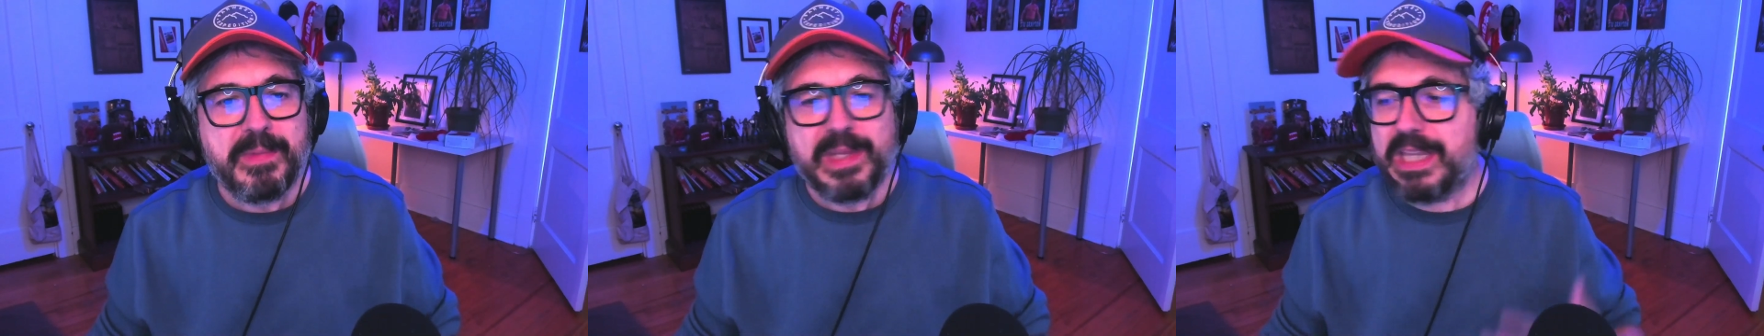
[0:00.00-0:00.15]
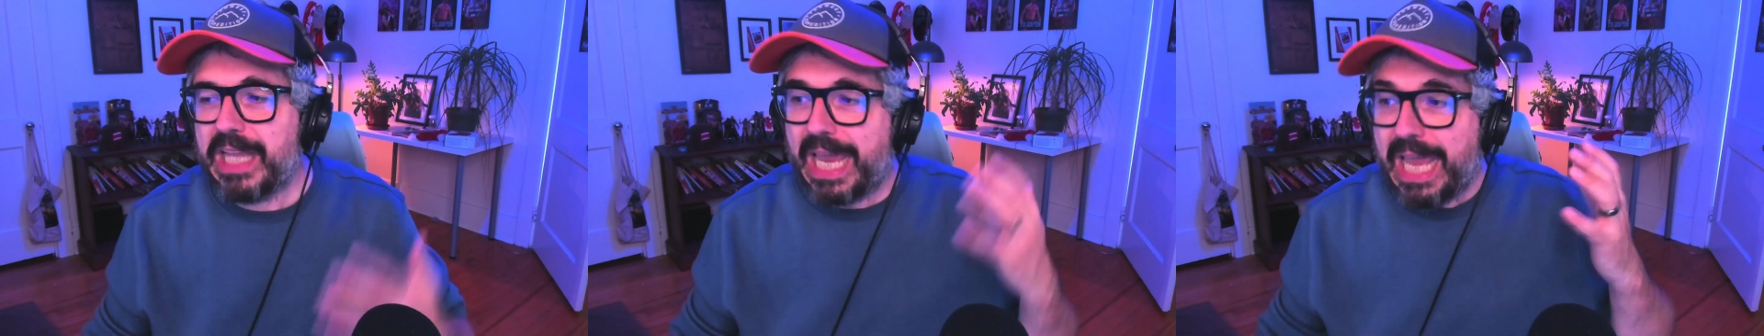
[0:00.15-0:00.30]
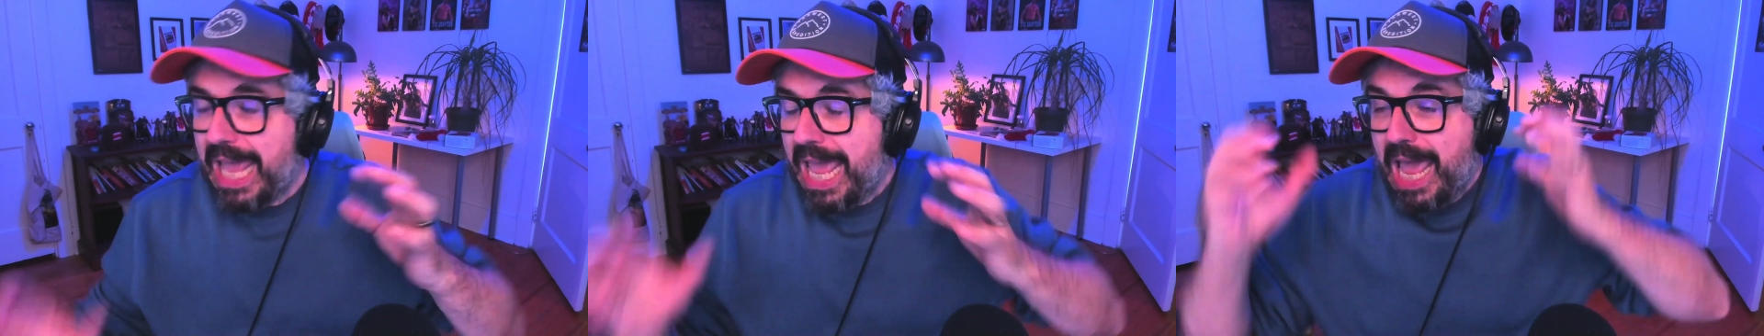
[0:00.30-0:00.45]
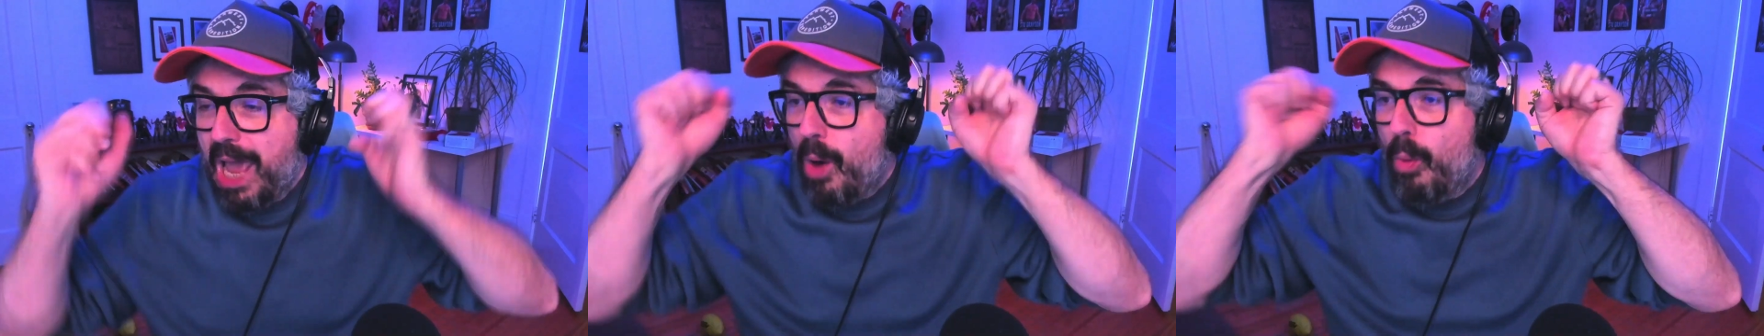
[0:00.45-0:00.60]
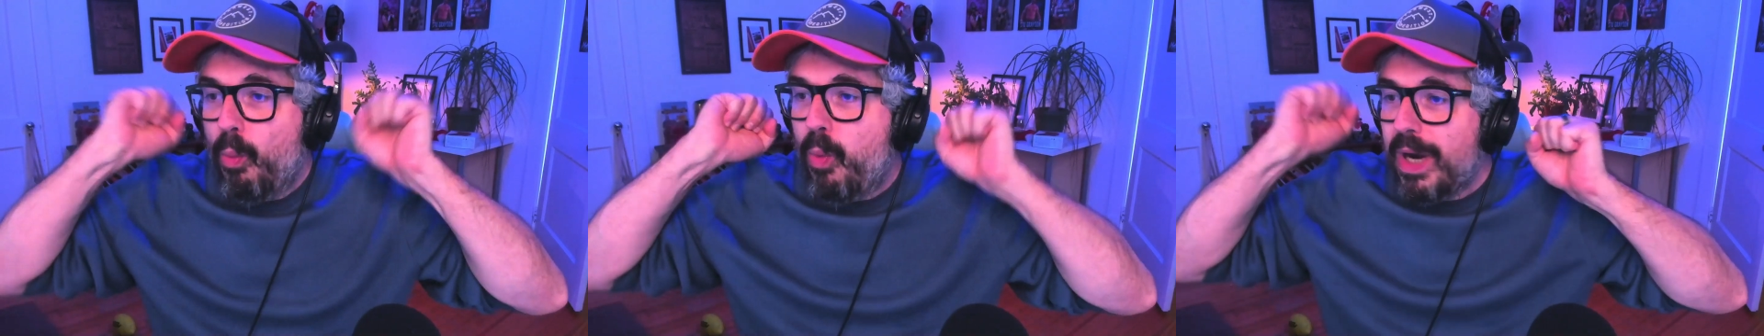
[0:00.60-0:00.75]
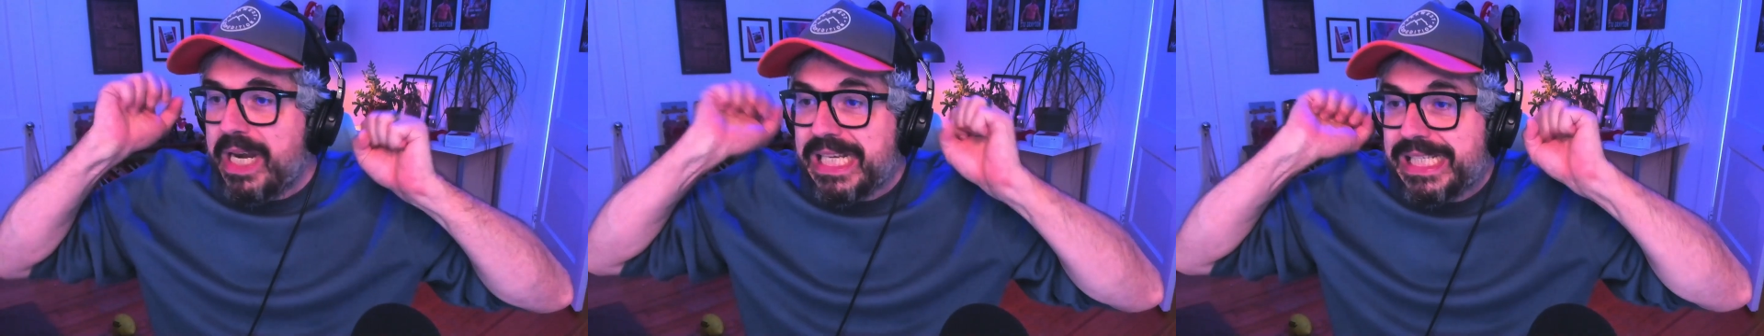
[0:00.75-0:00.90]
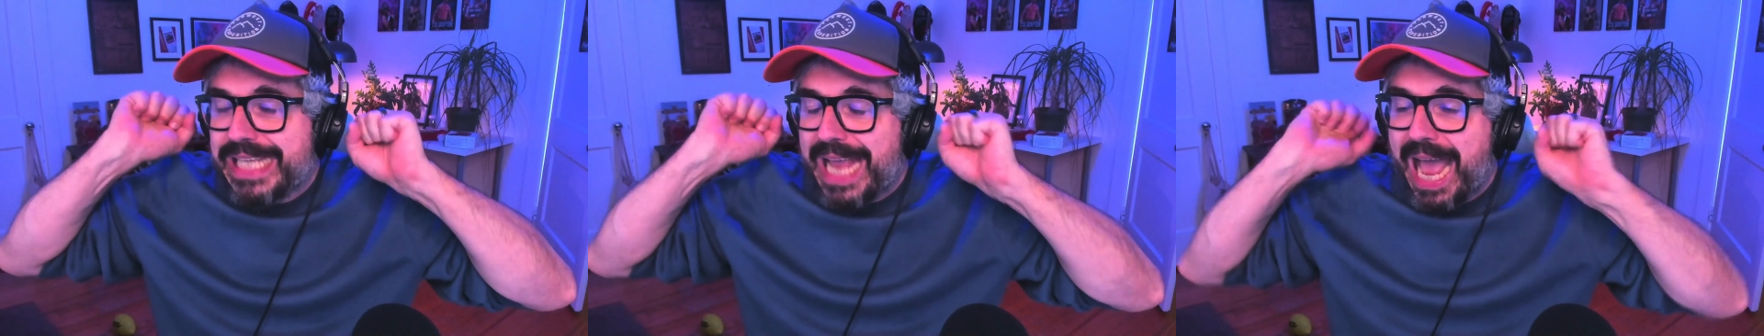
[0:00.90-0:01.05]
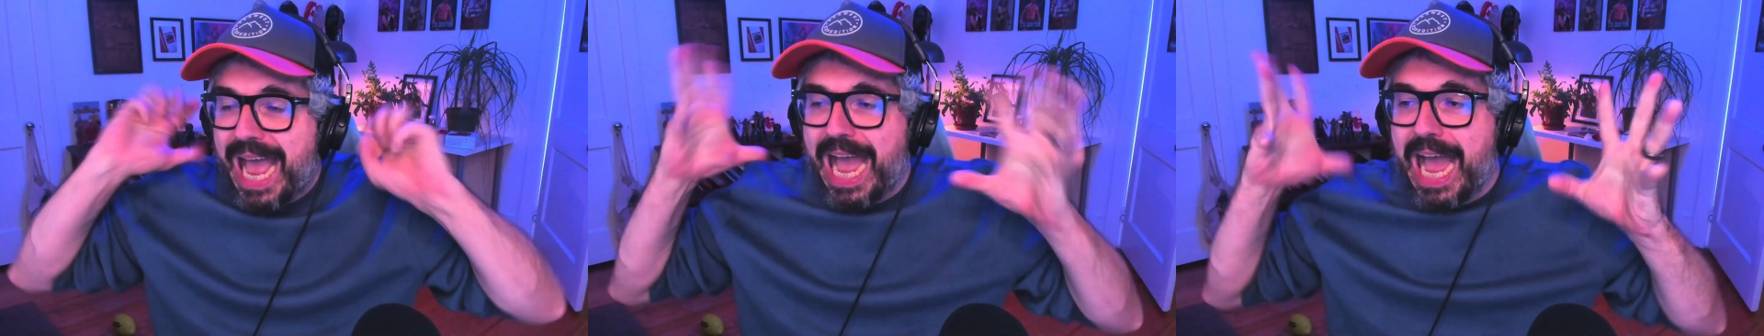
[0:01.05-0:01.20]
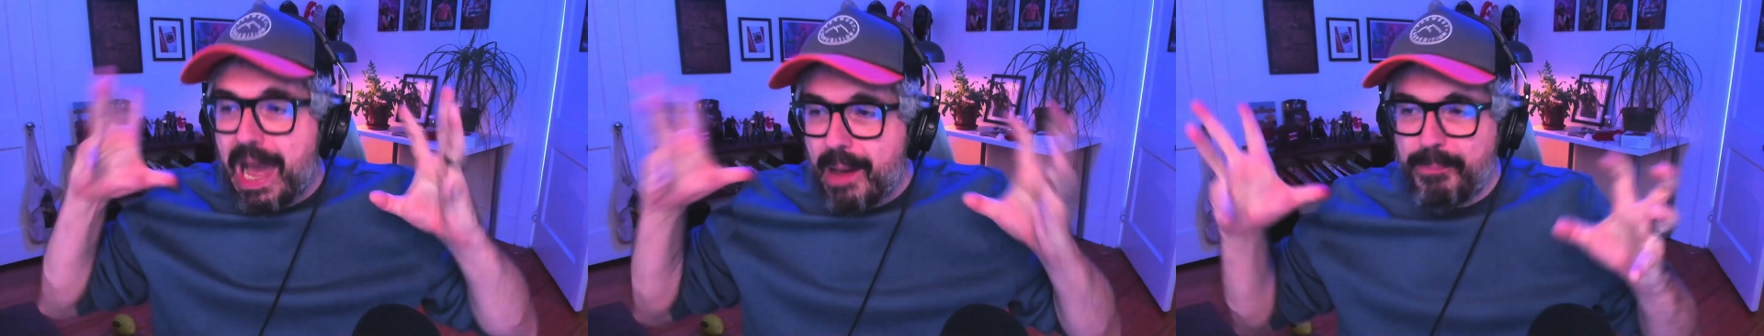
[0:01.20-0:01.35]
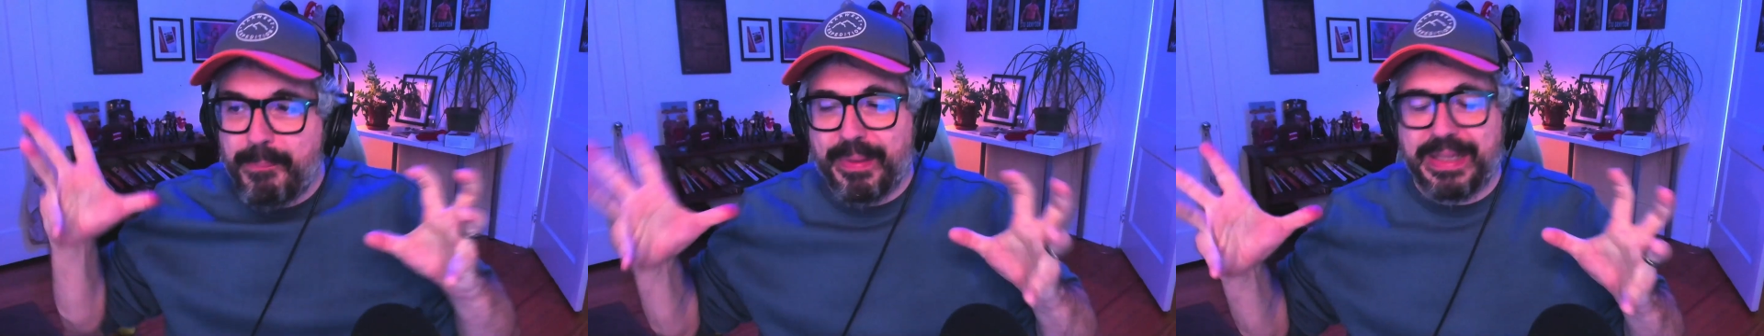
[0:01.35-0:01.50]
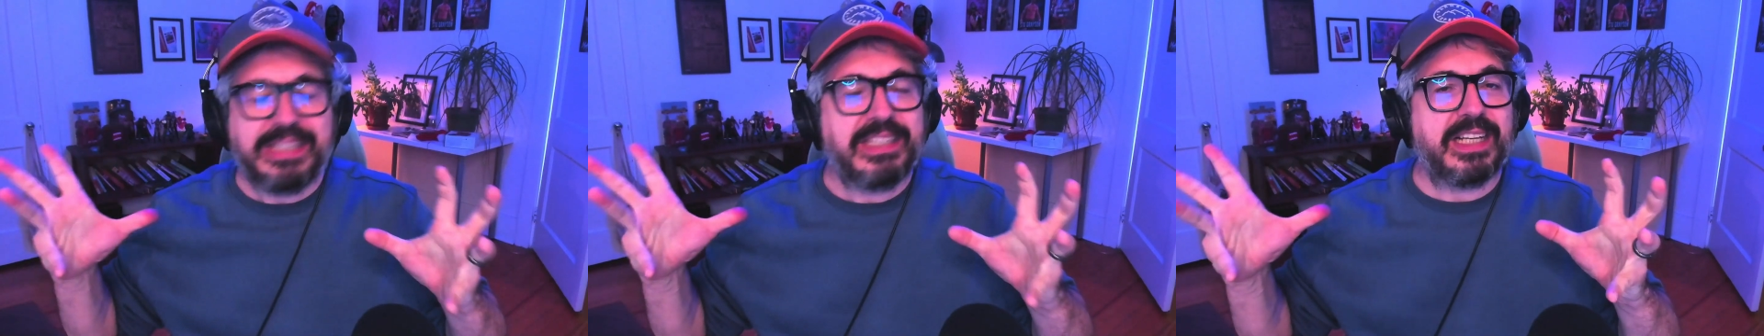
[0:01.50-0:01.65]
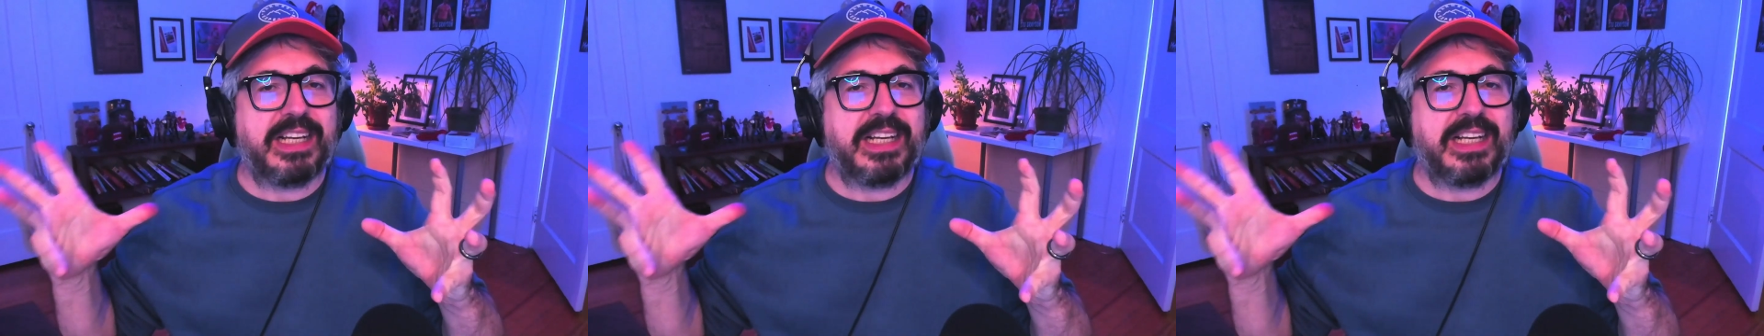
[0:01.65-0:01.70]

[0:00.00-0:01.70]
Like, what has happened